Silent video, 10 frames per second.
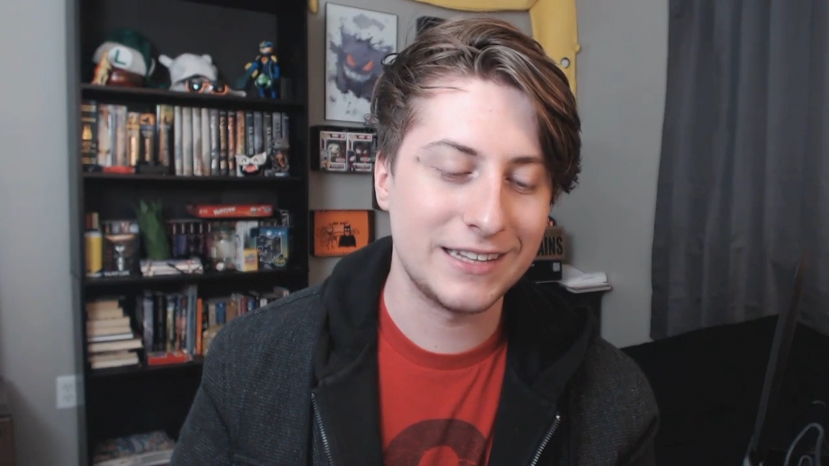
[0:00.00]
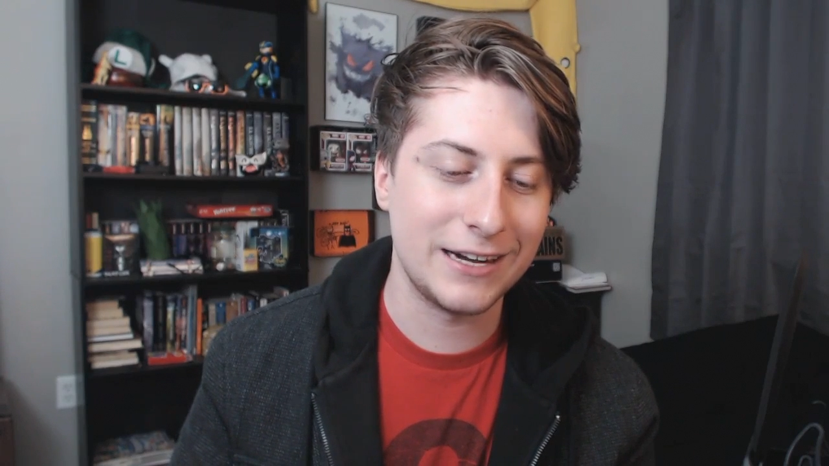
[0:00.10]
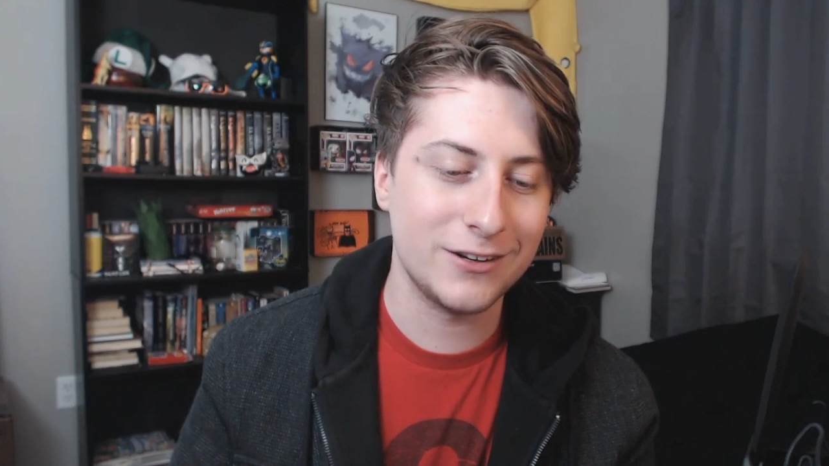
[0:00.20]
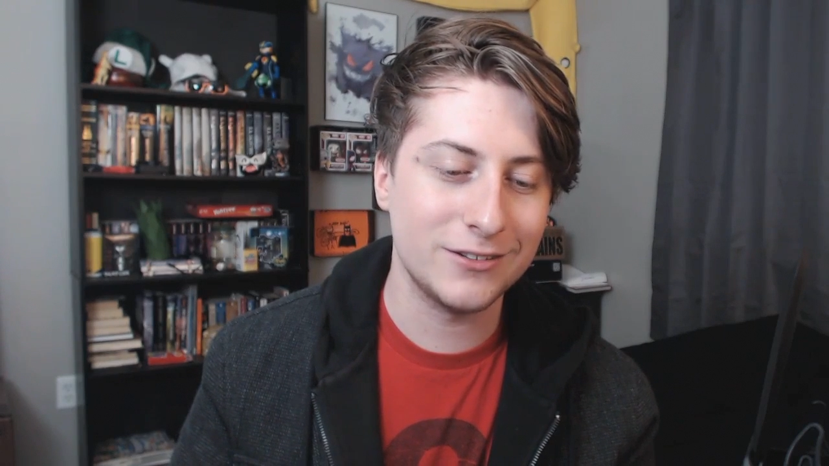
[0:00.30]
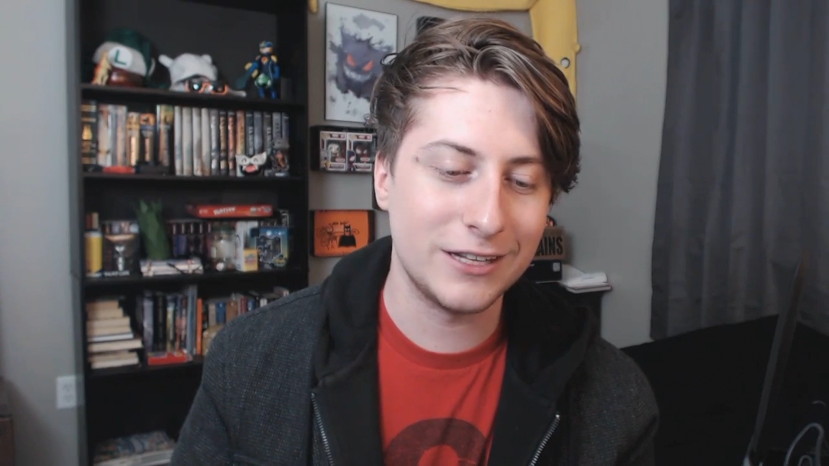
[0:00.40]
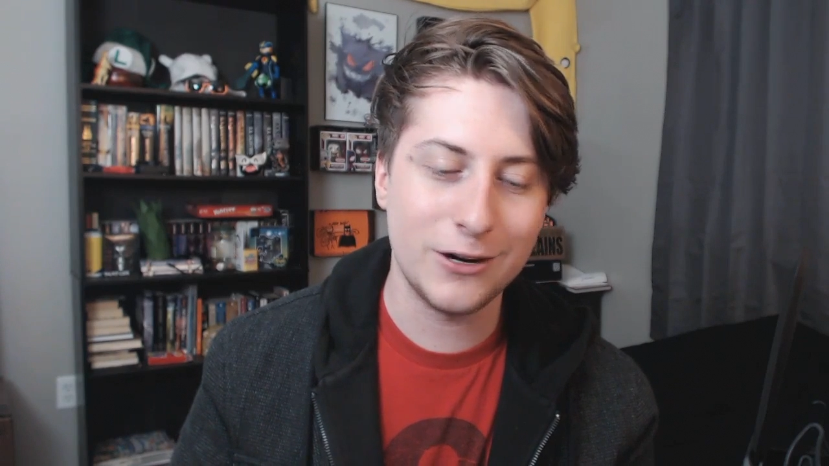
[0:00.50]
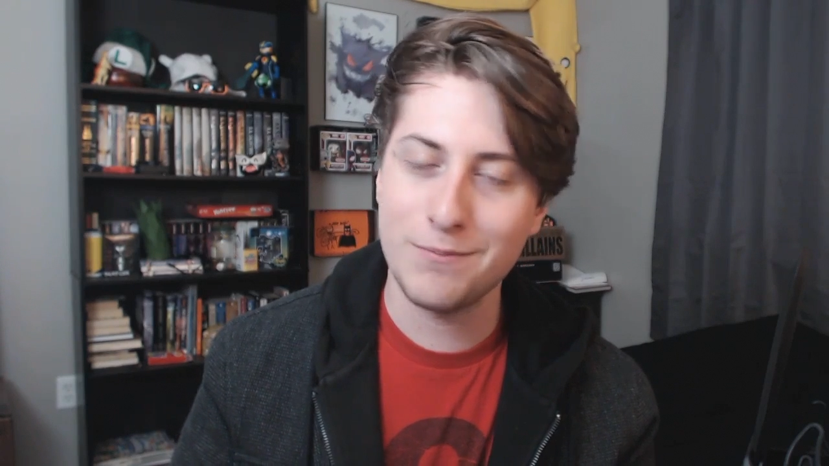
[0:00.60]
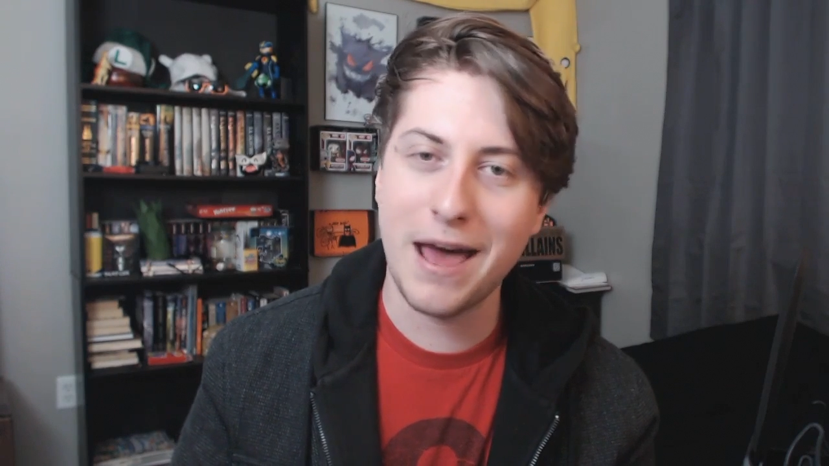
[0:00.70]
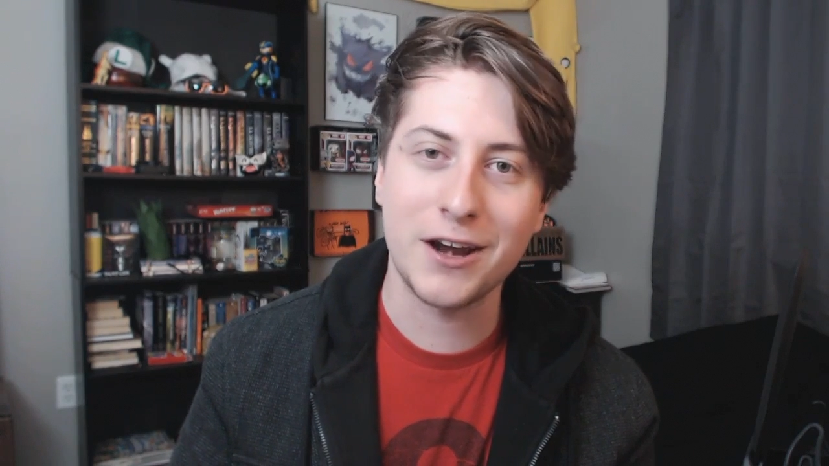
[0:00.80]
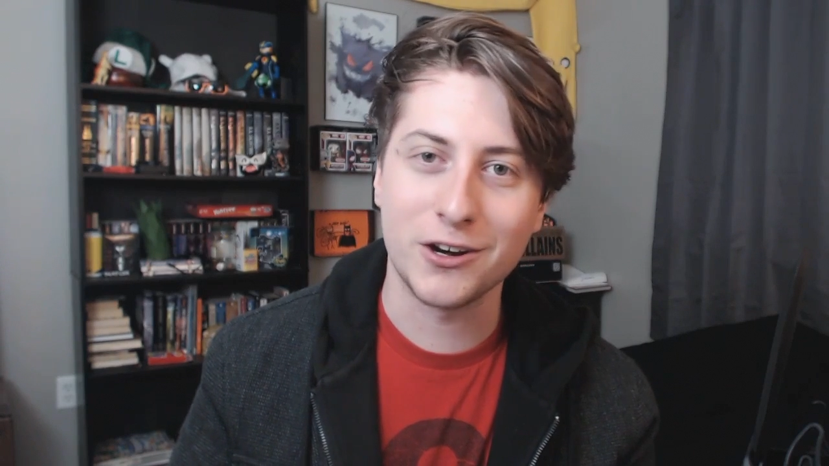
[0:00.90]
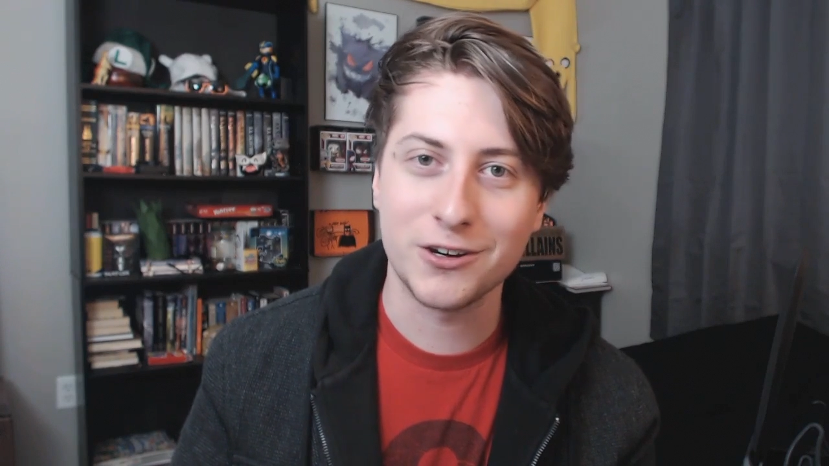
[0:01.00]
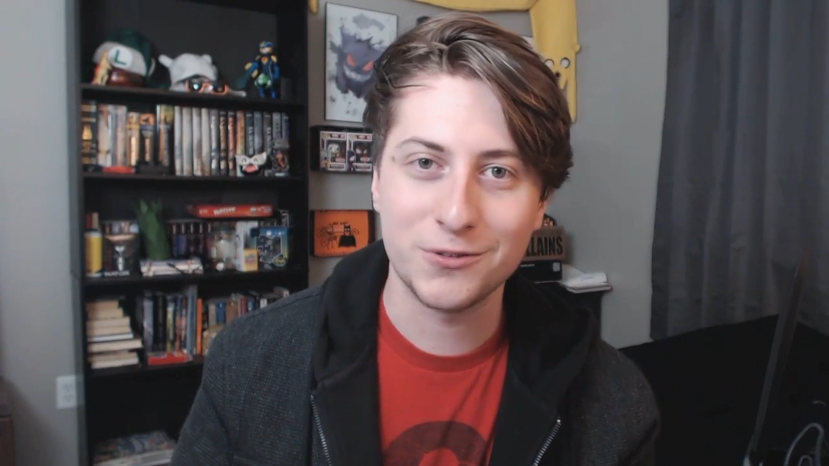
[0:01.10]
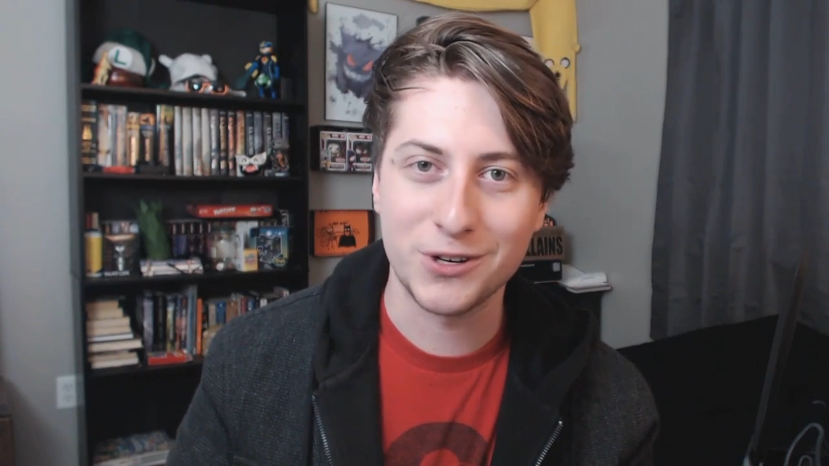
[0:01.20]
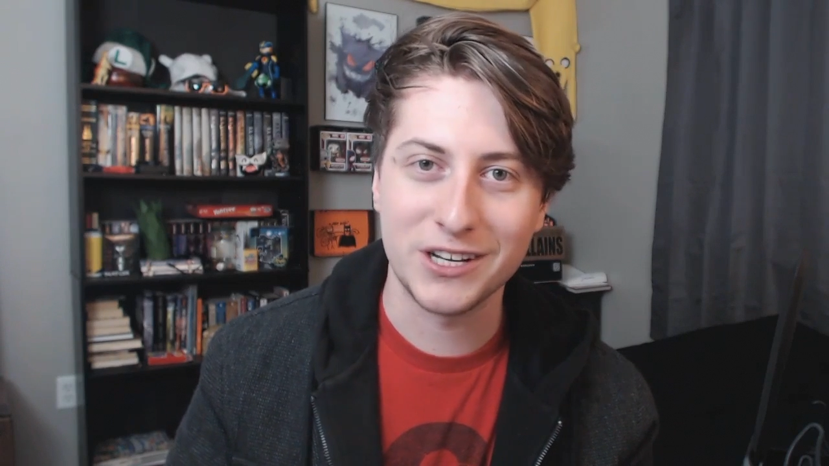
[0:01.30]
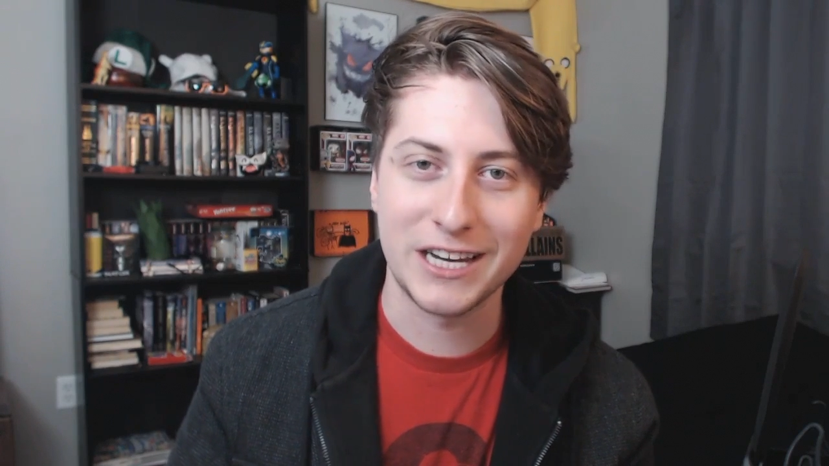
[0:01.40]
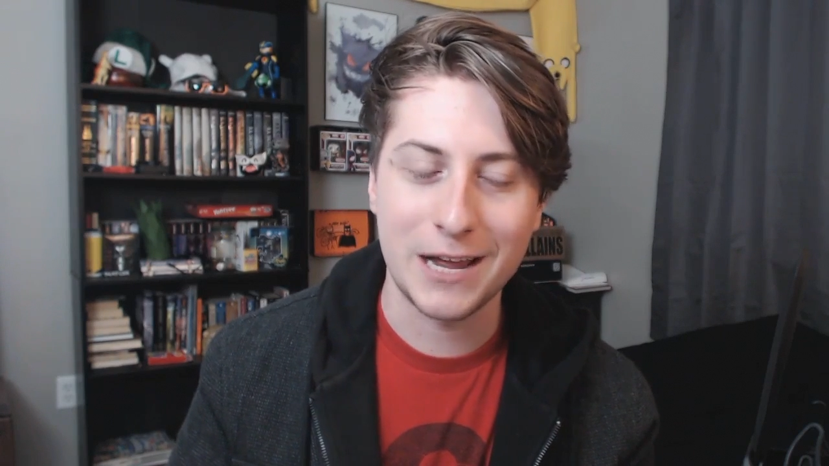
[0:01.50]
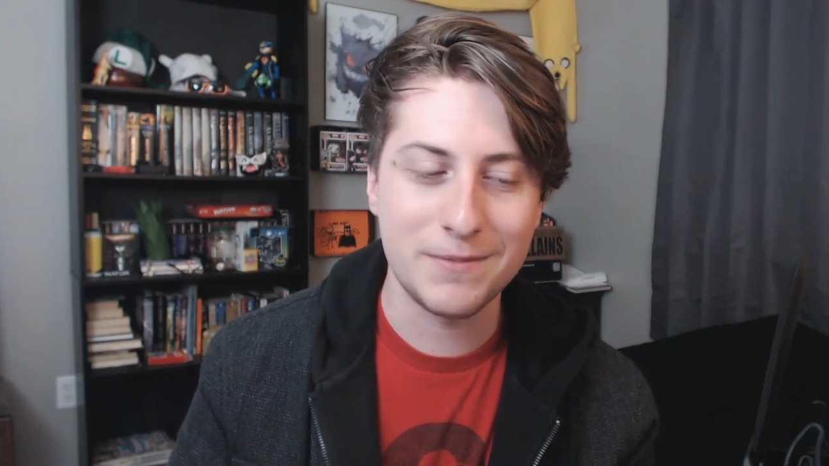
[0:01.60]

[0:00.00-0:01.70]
they don't matter really.